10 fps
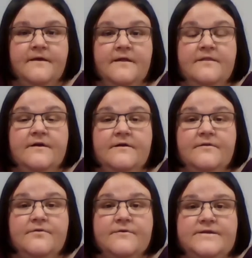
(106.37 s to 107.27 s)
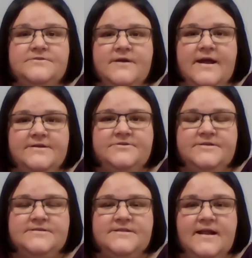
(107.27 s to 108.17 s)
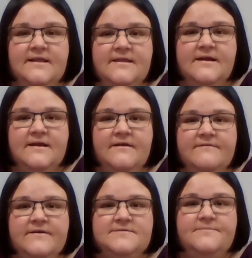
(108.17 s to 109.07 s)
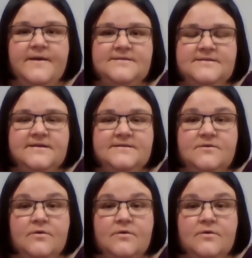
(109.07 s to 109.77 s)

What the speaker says: There are 3 strategies that I think of as basics